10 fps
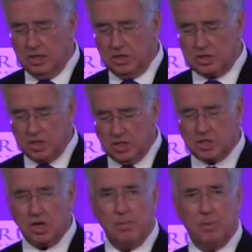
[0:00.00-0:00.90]
see
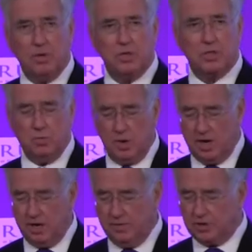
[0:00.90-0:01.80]
cyber as a
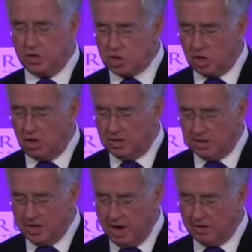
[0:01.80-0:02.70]
way of controlling
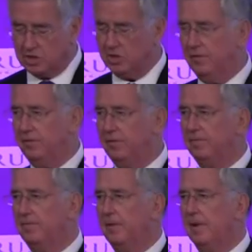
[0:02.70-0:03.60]
the narrative.
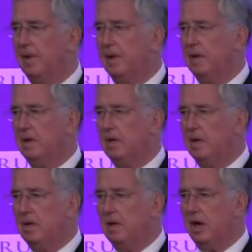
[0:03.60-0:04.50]

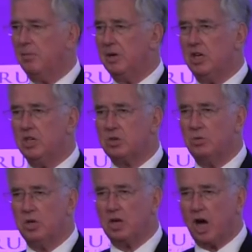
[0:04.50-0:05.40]
And we need to
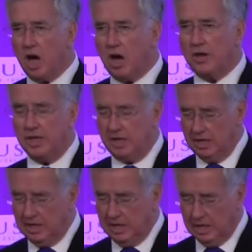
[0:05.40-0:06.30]
work harder
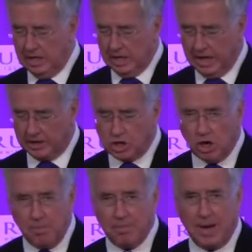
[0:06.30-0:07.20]
at
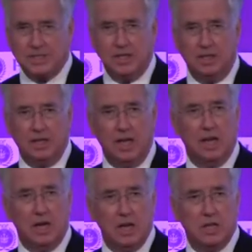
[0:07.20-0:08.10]
combating their
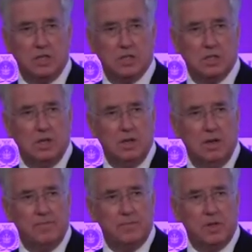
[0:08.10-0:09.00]
lies
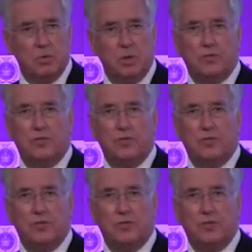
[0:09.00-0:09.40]
with